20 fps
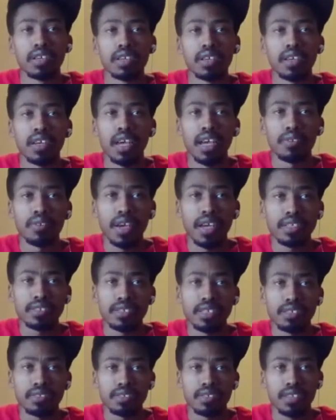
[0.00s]
have
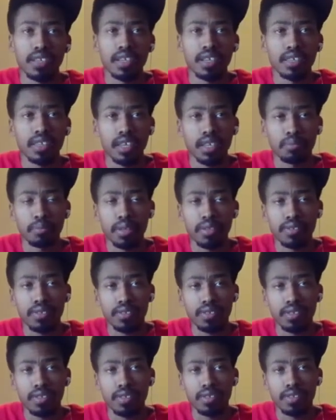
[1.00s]
access to that? Like
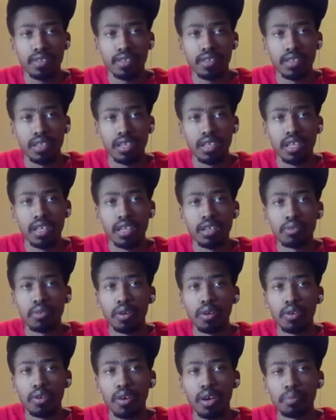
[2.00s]
basically,
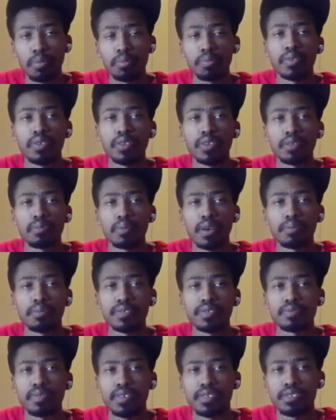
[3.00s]
well, I'm gonna put it in my
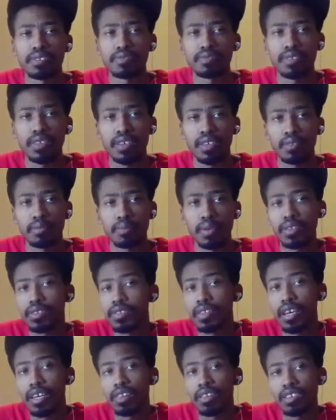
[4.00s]
perspective. Like
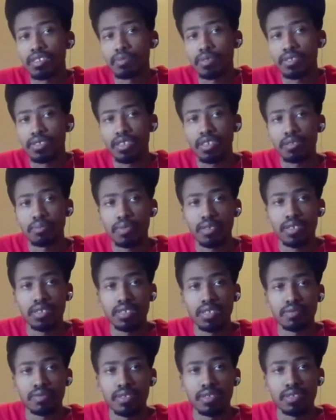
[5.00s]
basically, I lost my job because
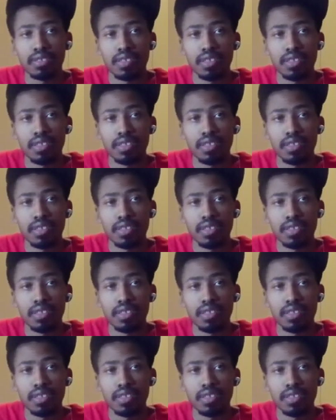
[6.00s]
of it.